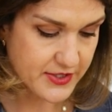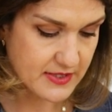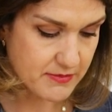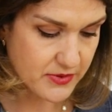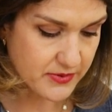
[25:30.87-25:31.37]
A
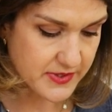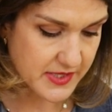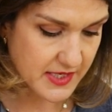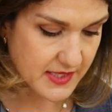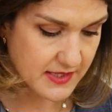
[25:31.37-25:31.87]
small's
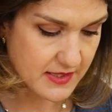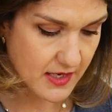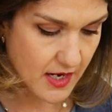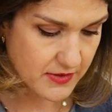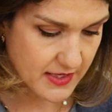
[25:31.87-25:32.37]
30,
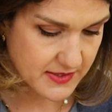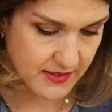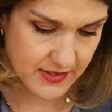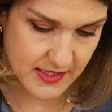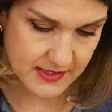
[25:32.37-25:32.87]
oh no,
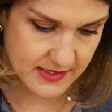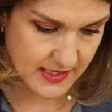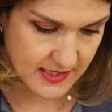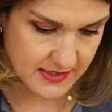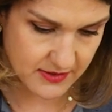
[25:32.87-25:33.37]
sorry, that's
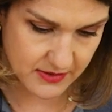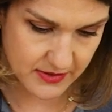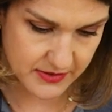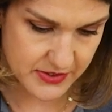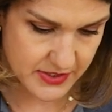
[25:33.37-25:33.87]
the dog
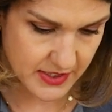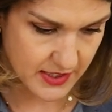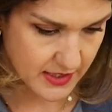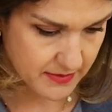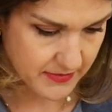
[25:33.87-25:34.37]

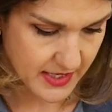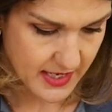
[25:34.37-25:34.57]
costume.